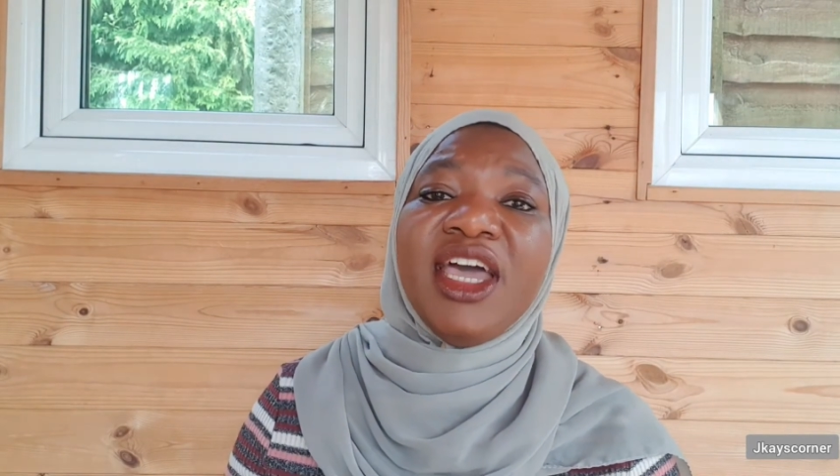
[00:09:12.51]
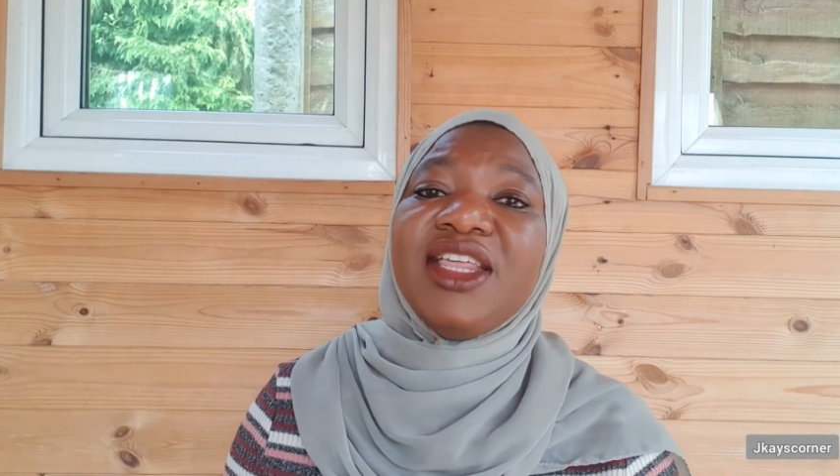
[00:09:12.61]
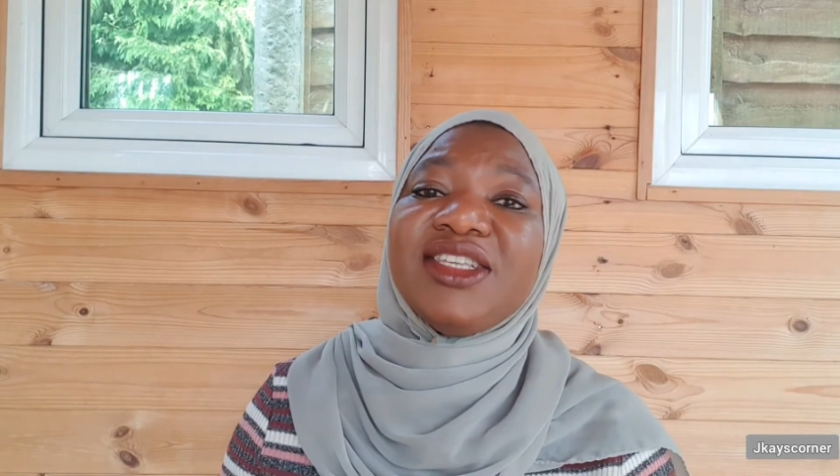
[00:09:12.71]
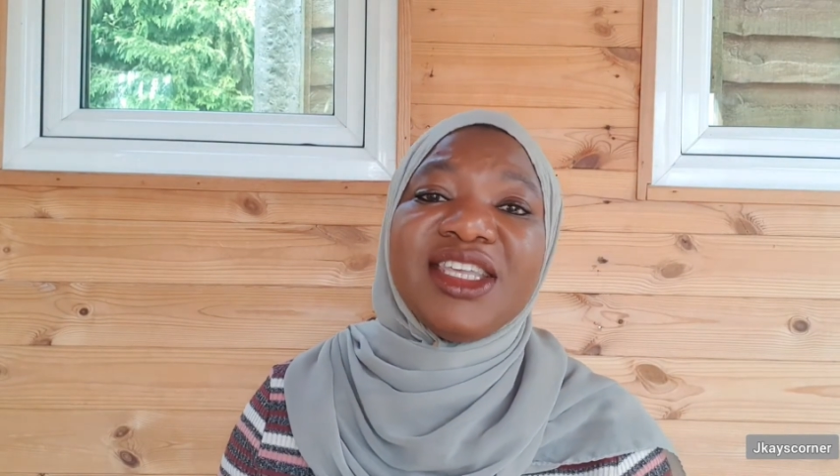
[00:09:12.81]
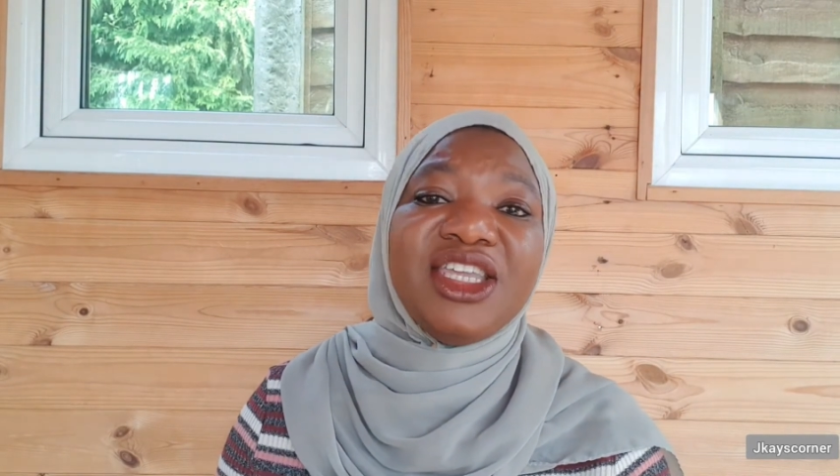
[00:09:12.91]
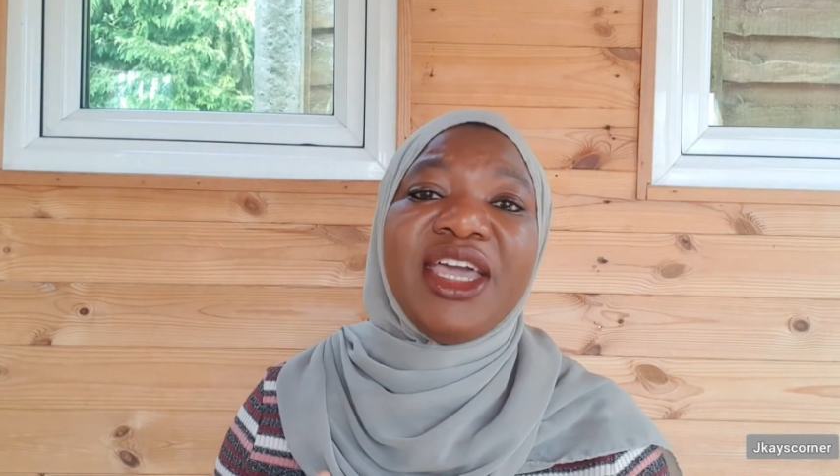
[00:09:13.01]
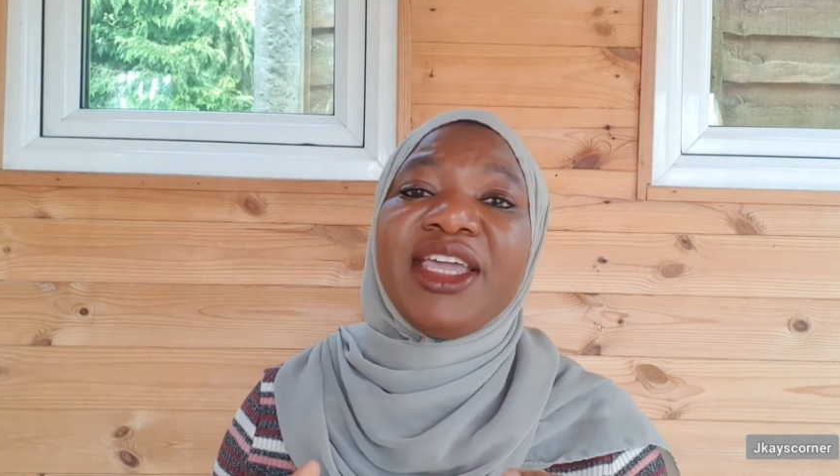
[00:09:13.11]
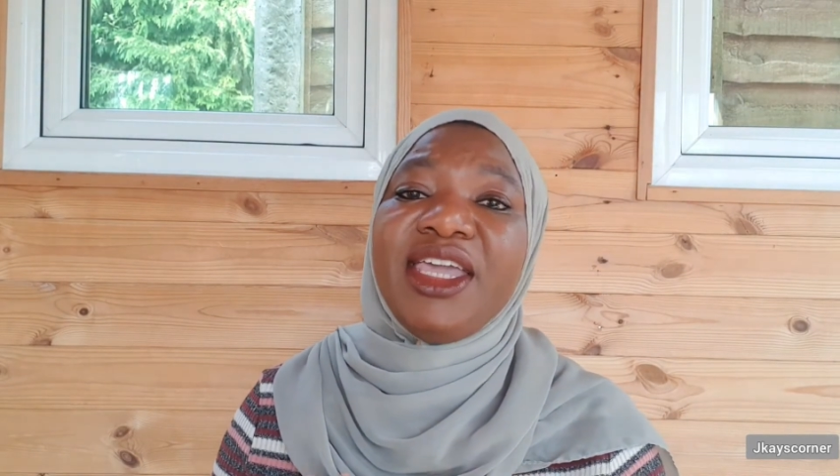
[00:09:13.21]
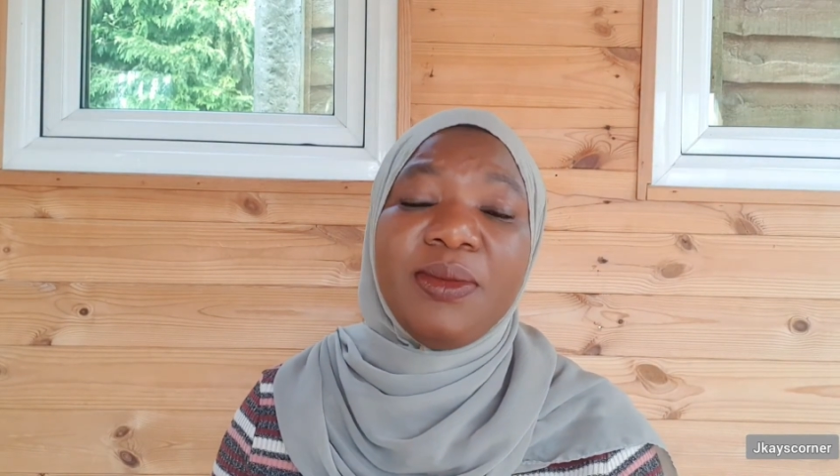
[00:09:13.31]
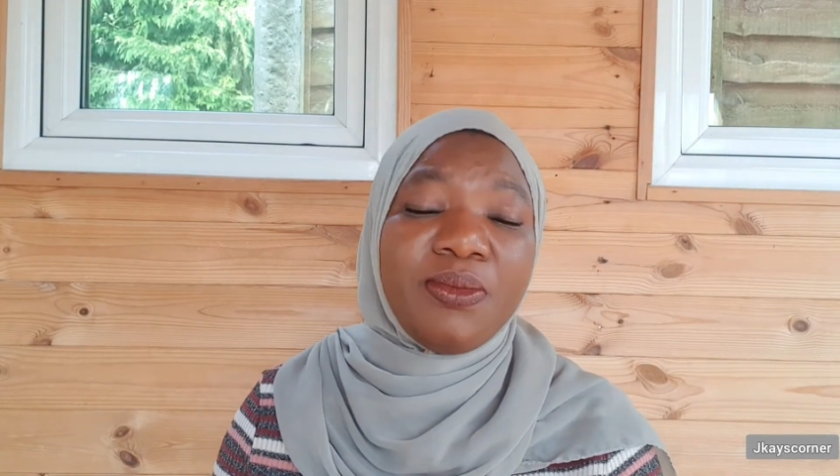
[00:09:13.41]
they say, "Yeah,
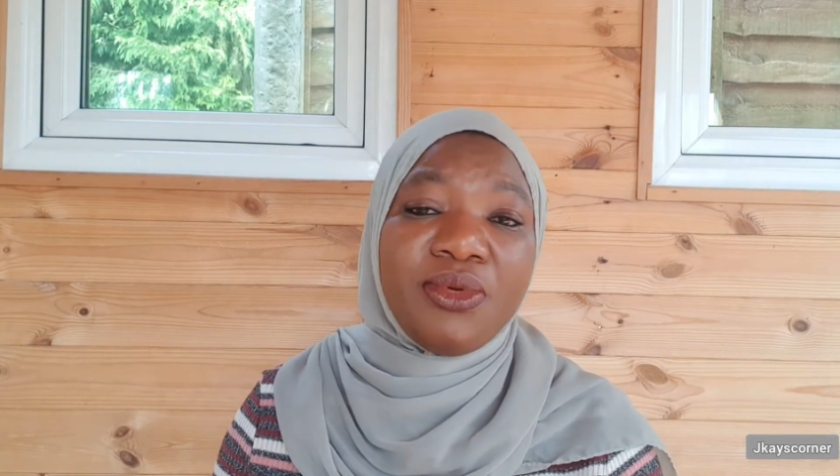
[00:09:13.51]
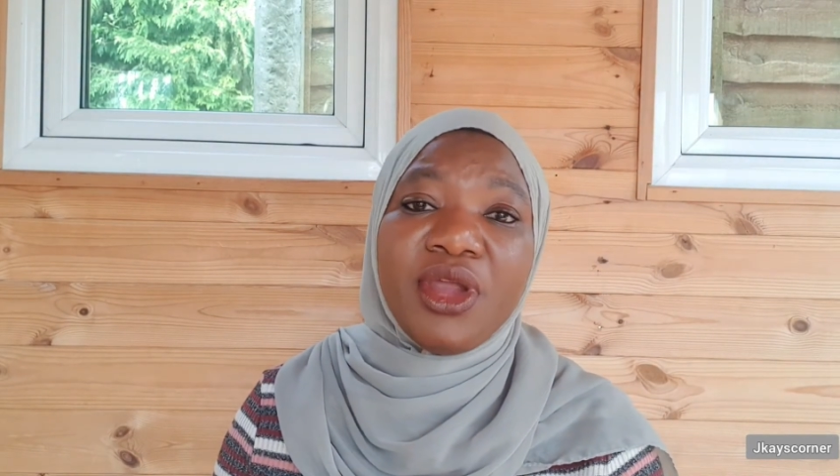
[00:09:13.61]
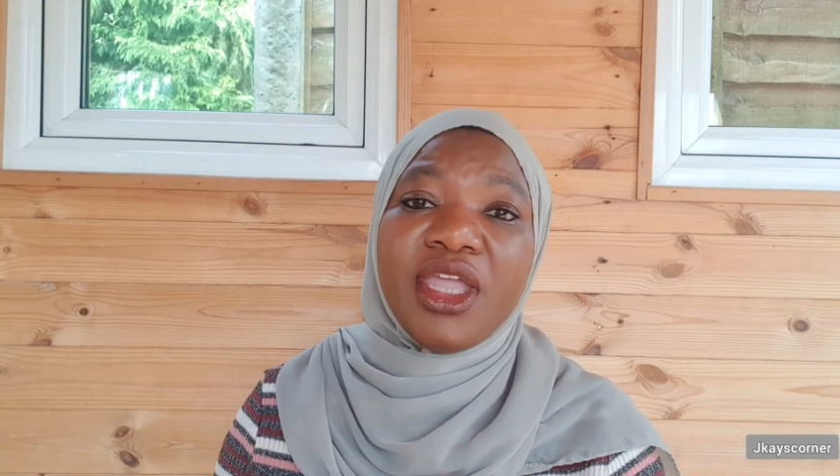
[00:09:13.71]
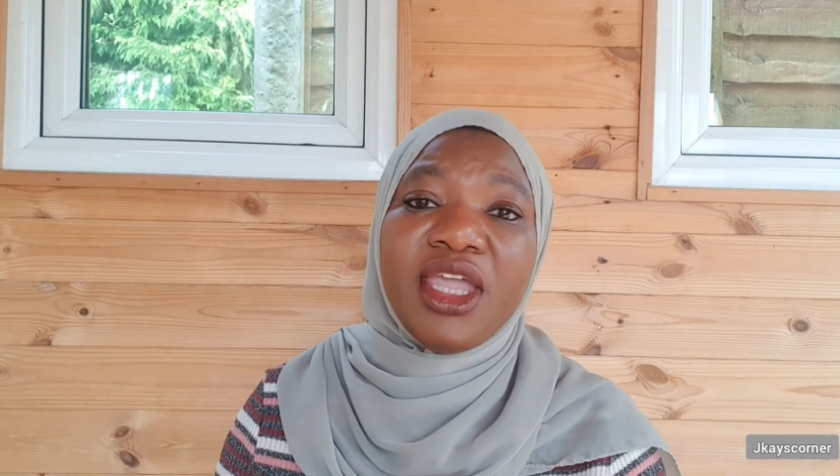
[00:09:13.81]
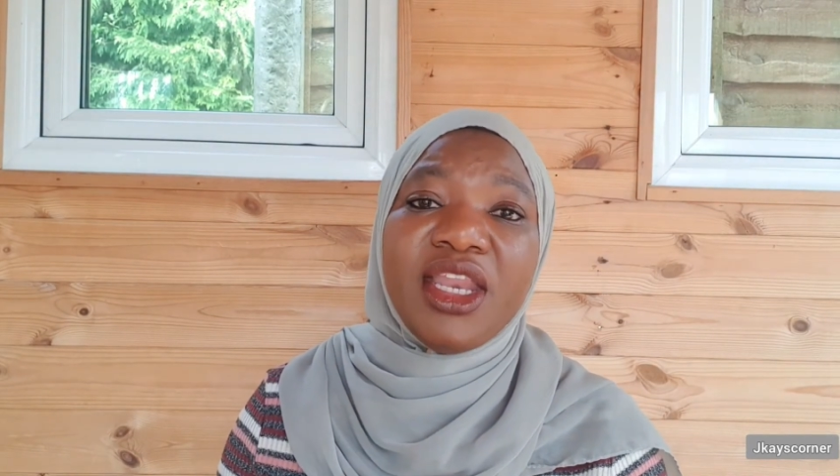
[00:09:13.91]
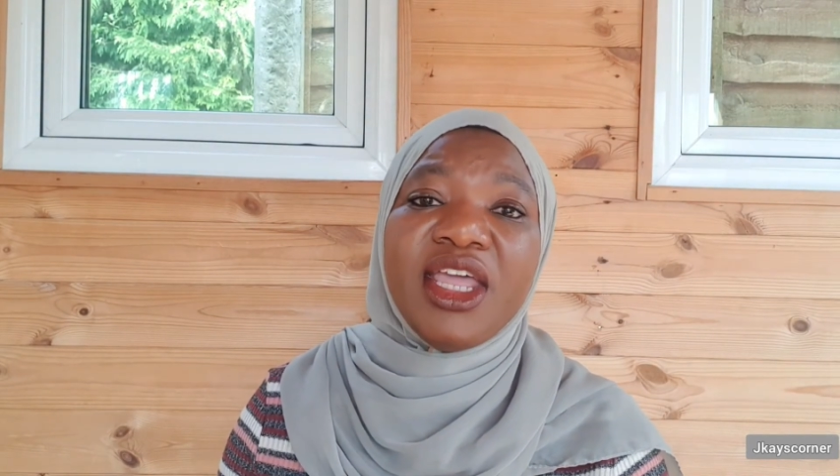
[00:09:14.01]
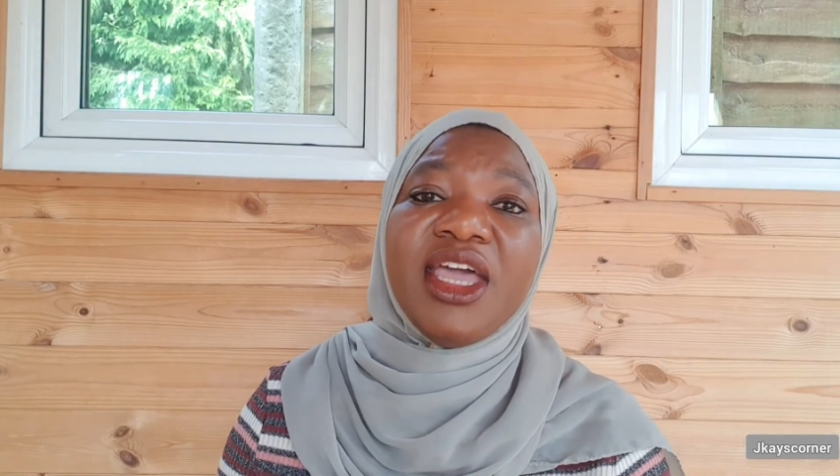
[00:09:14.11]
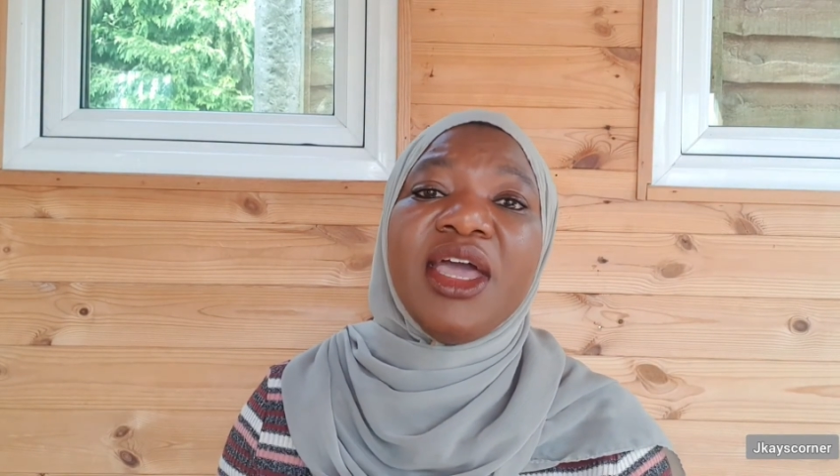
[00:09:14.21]
keep praying,